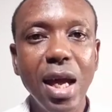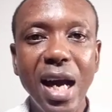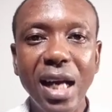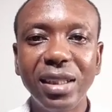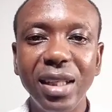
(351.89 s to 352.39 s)

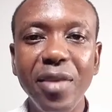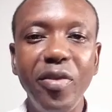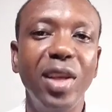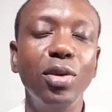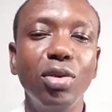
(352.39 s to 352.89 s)
ask a
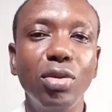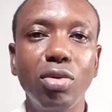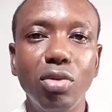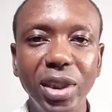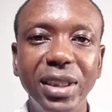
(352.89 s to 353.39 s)
fellow
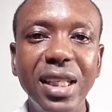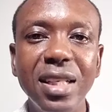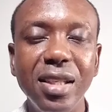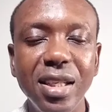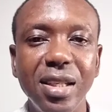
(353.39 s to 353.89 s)
Christian
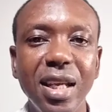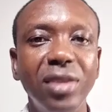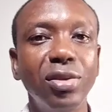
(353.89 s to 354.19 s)
sister